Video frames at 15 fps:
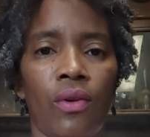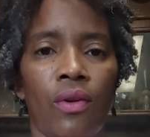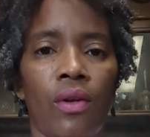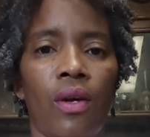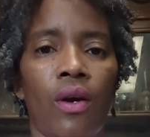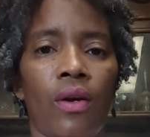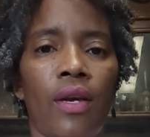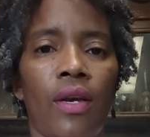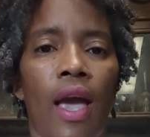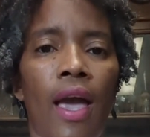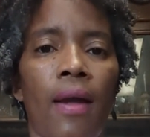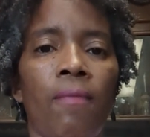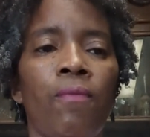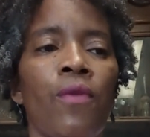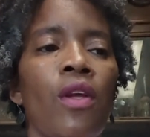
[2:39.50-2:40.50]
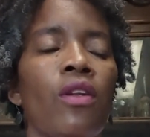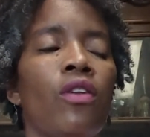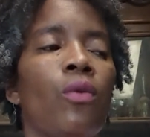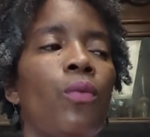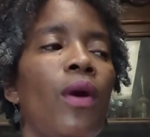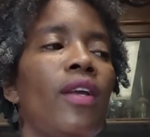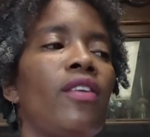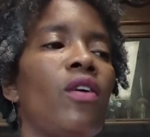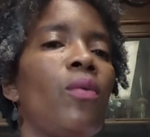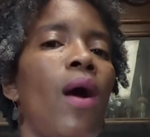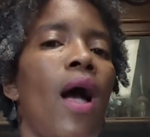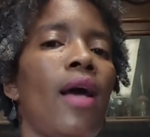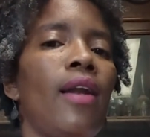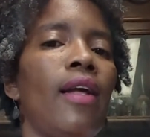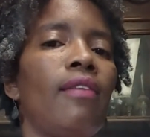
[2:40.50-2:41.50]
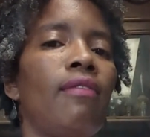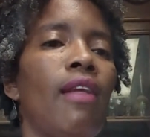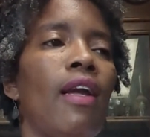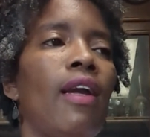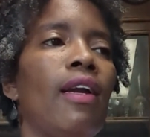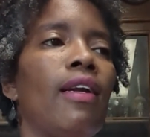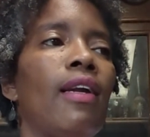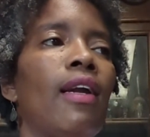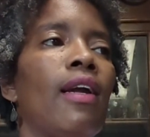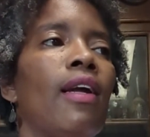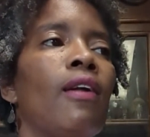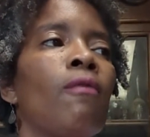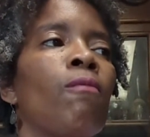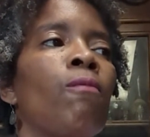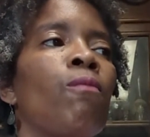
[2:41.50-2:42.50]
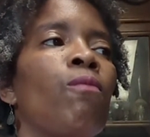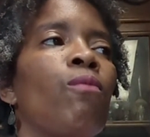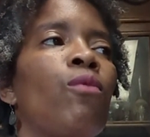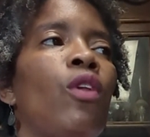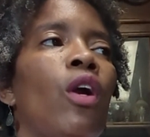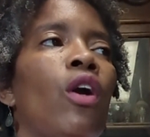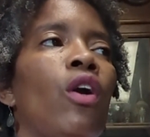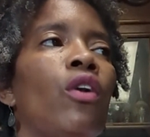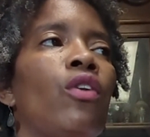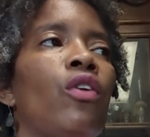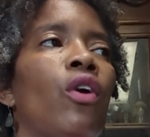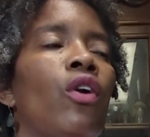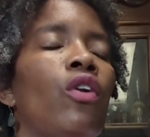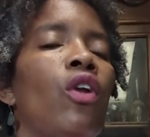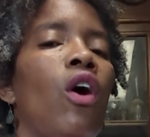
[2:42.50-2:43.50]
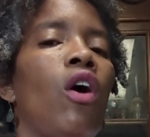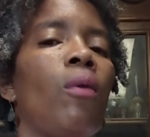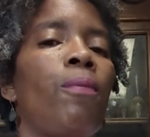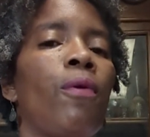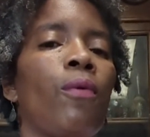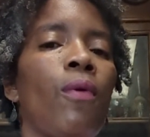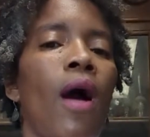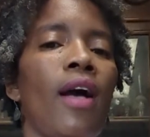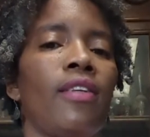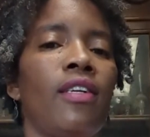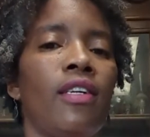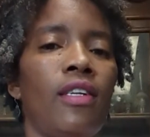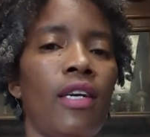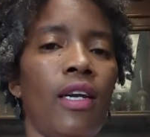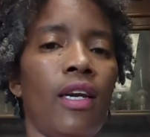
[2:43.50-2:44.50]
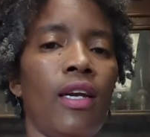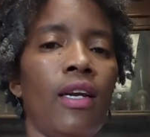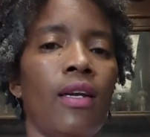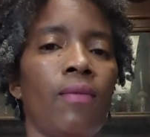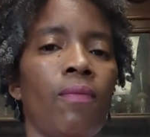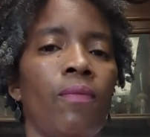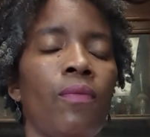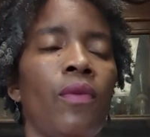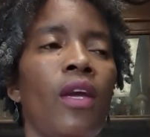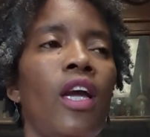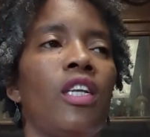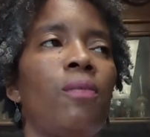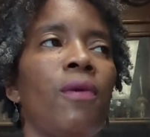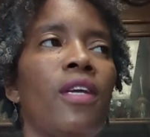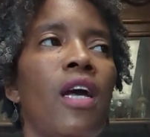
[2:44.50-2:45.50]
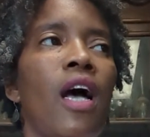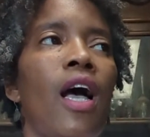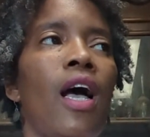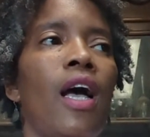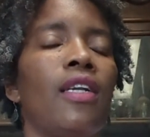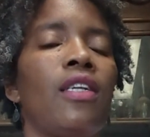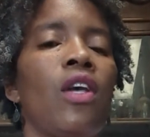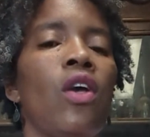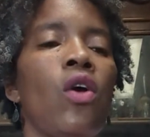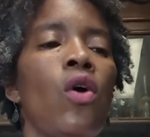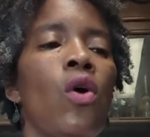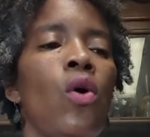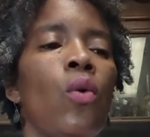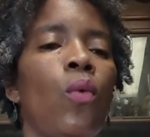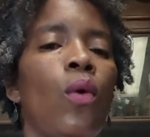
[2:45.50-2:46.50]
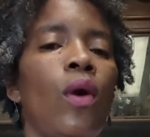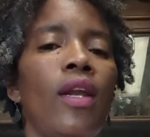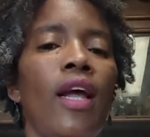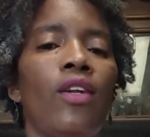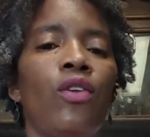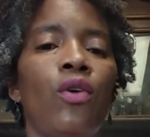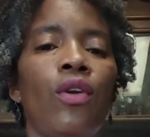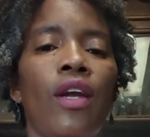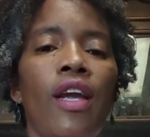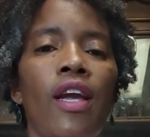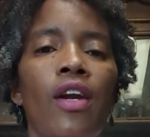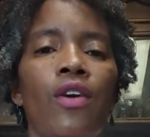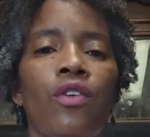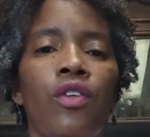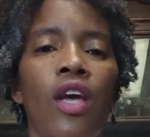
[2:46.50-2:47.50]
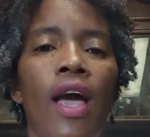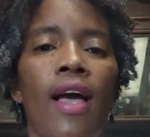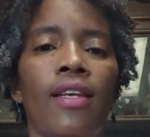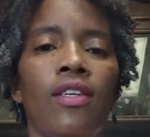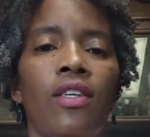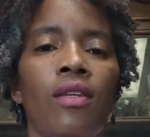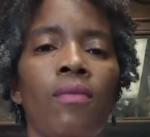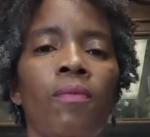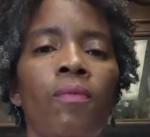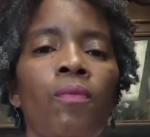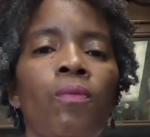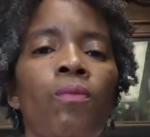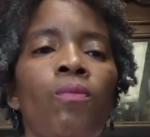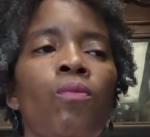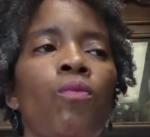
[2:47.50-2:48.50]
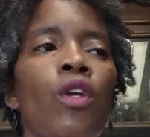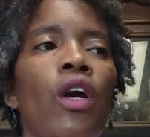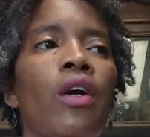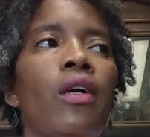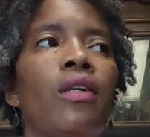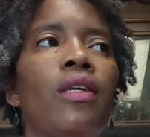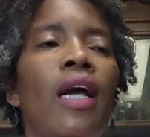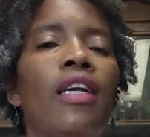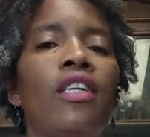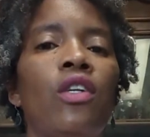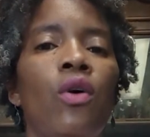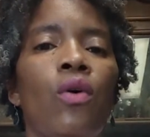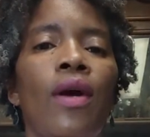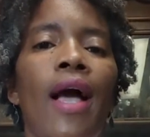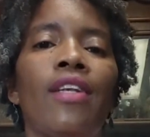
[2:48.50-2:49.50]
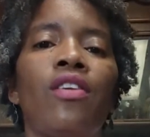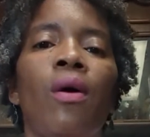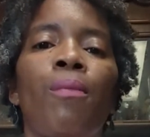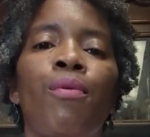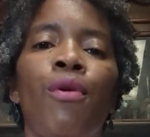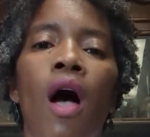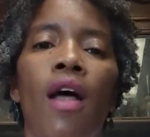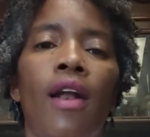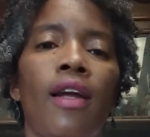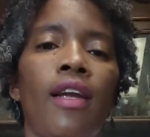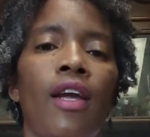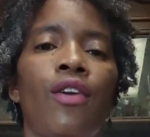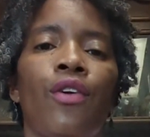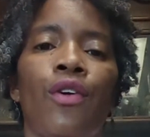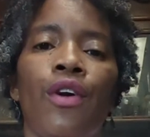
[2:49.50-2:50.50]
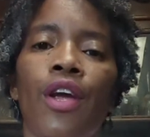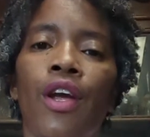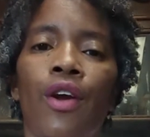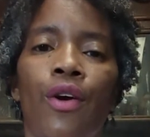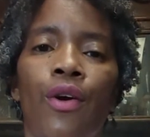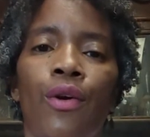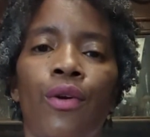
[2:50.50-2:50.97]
Okay? The reason why they think they're low porosity is because when they do the hair test, they still got some product in their hair.